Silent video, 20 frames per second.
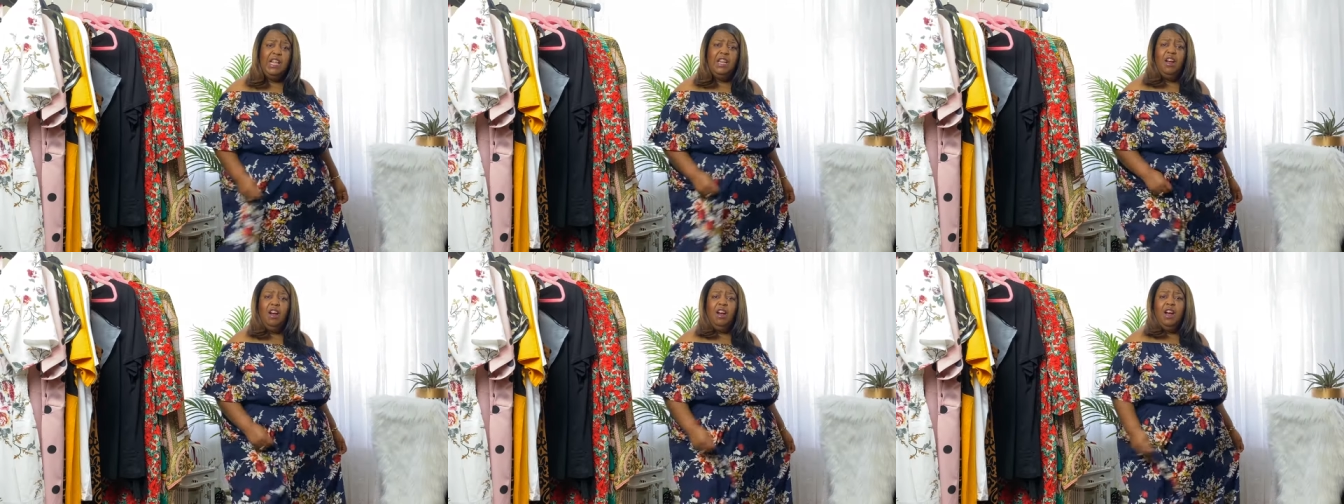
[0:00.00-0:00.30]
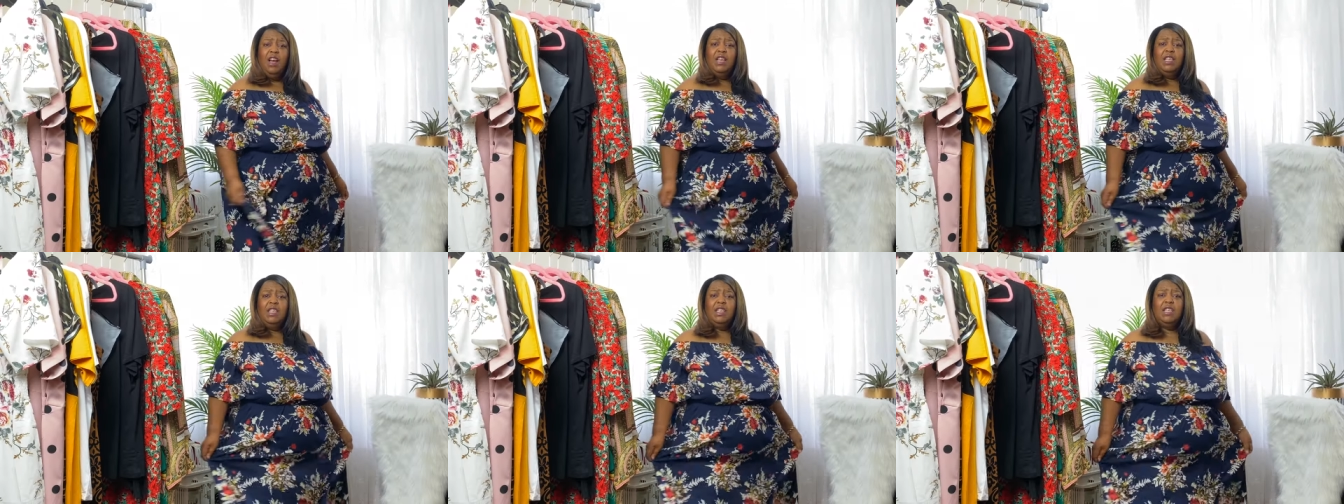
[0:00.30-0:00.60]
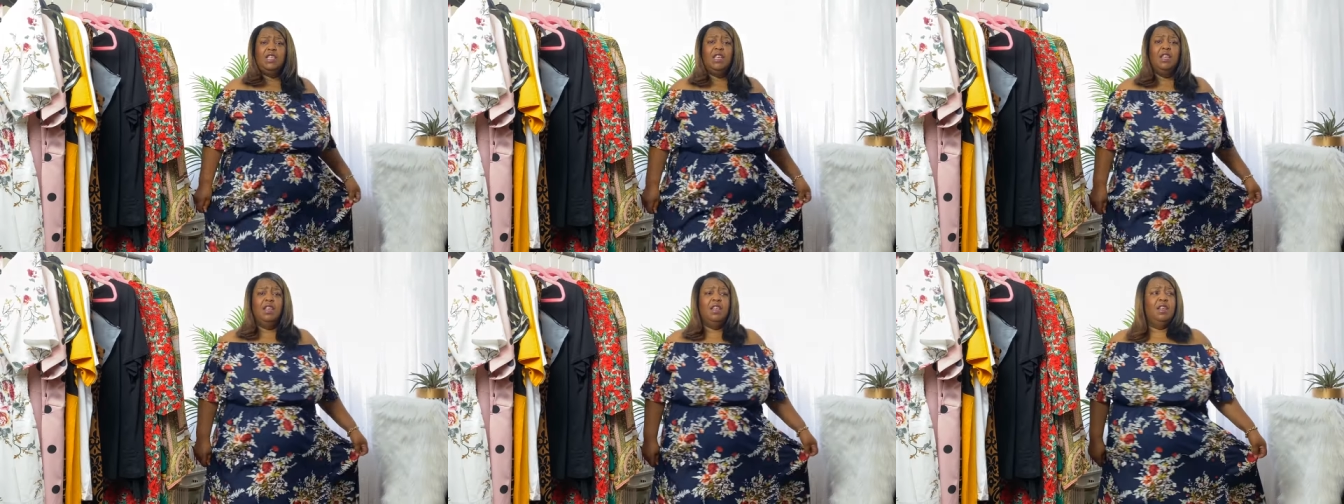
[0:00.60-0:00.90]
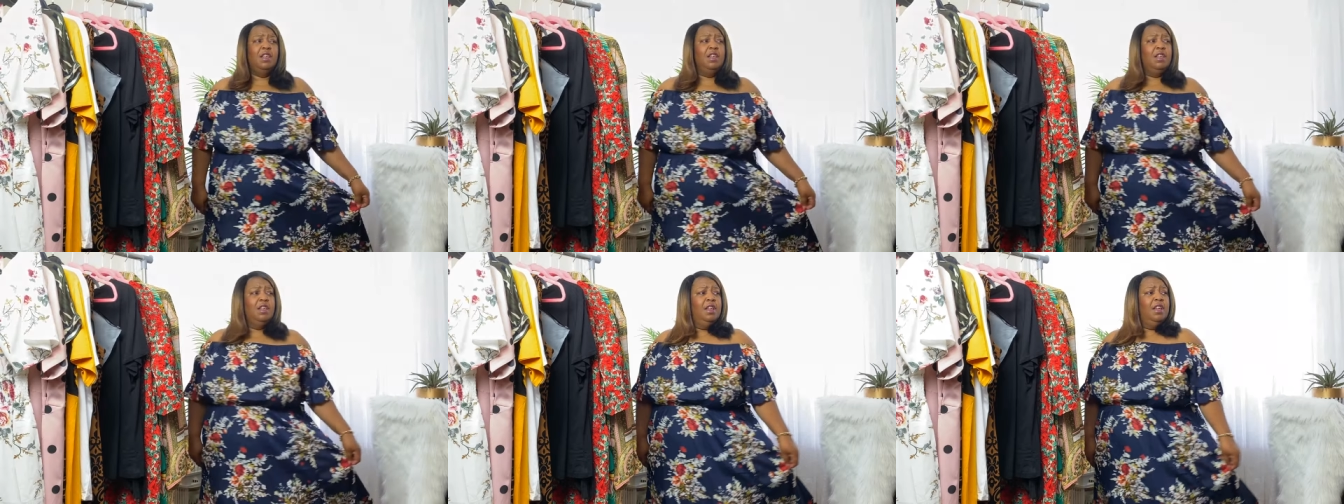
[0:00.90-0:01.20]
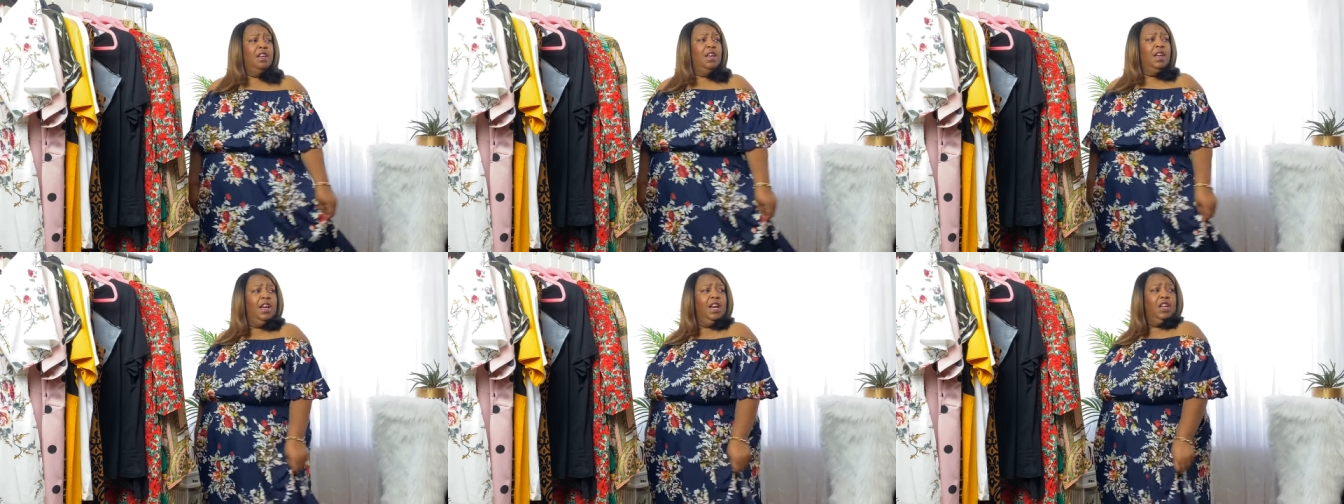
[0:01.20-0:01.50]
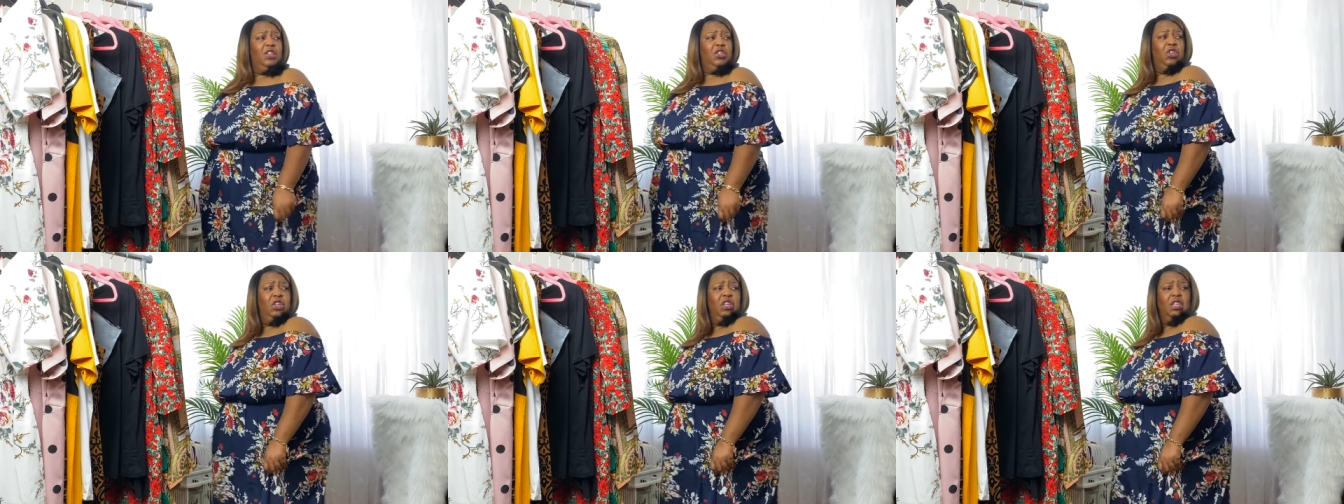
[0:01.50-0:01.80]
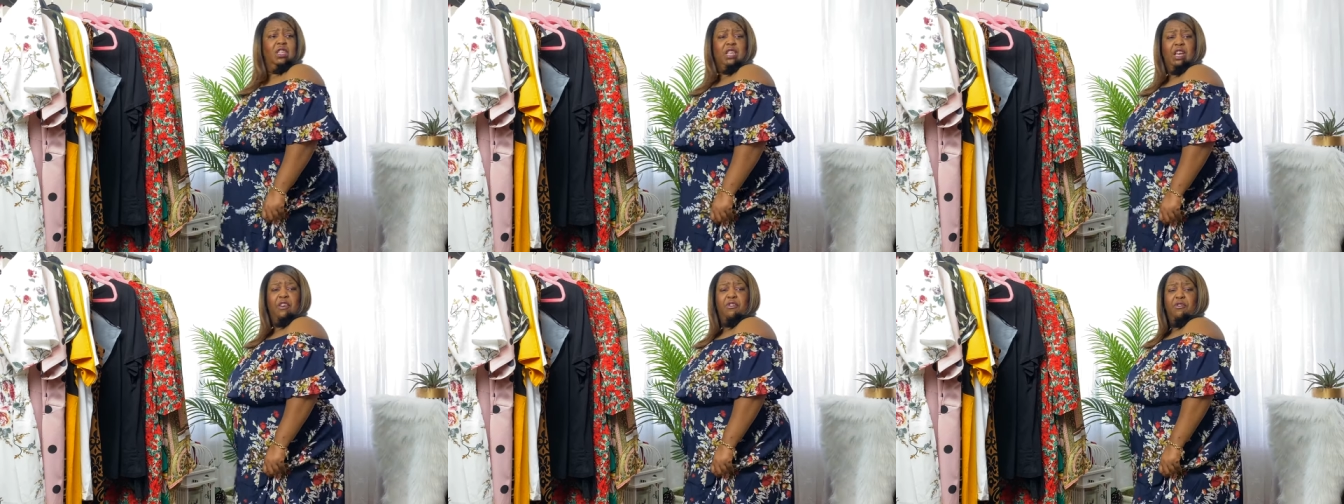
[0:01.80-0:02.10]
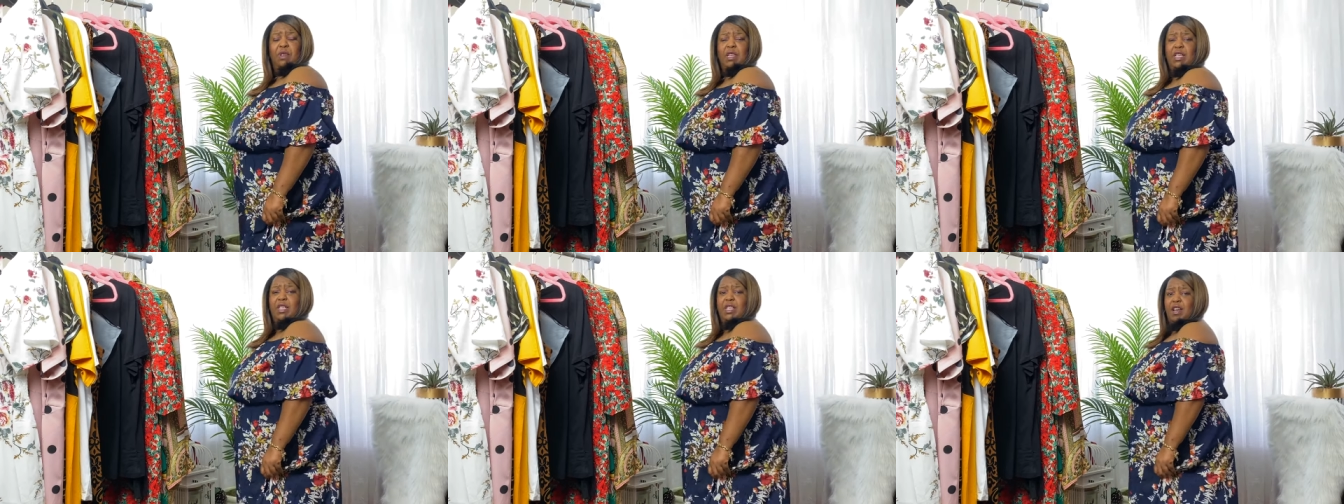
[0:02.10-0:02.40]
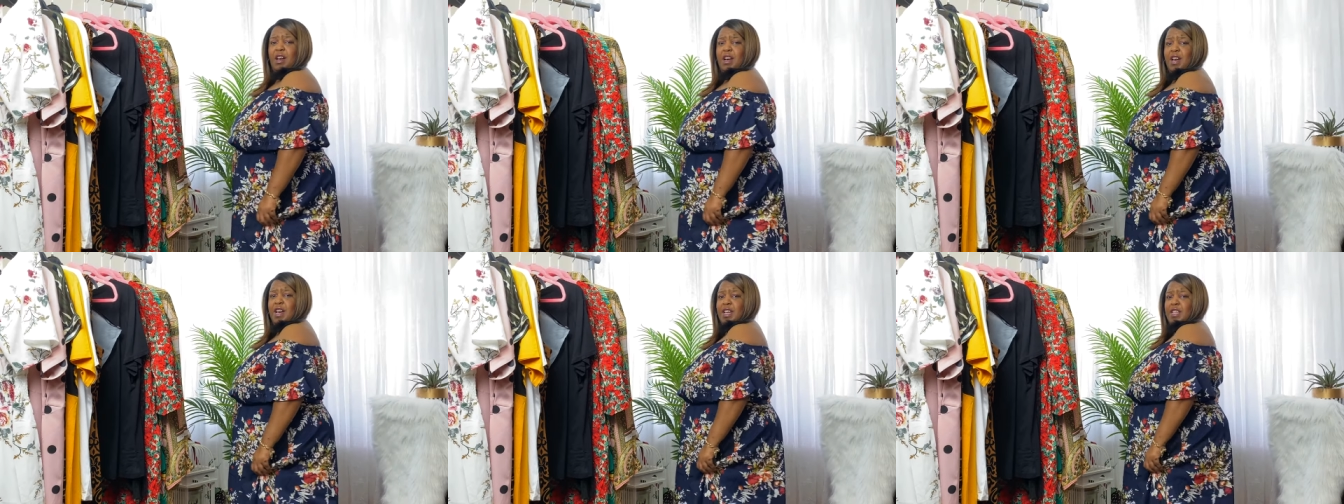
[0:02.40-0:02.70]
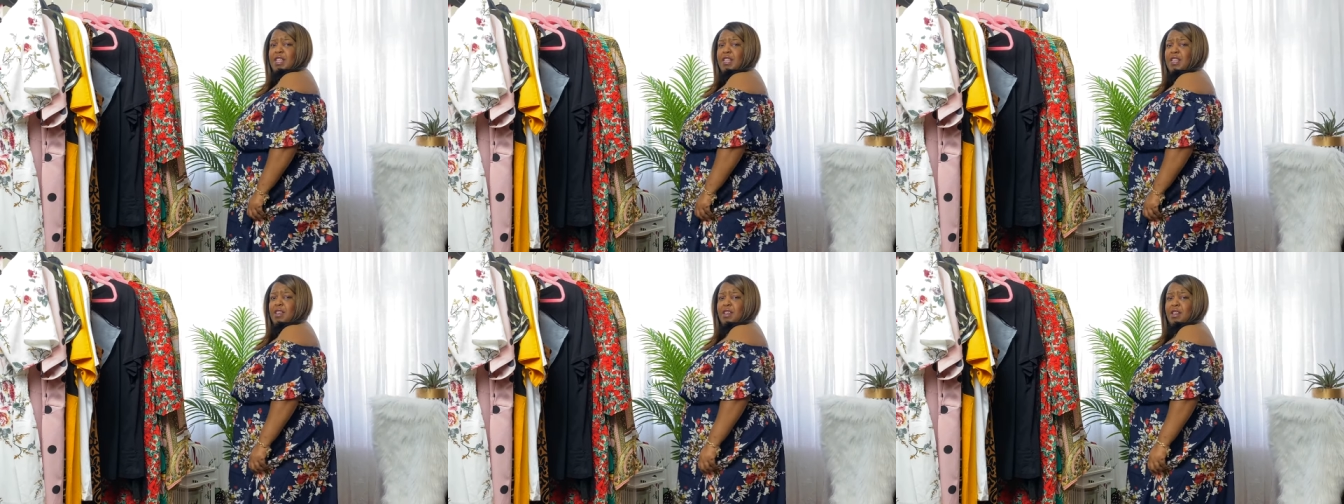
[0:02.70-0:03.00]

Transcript: nice, as you can see from the side.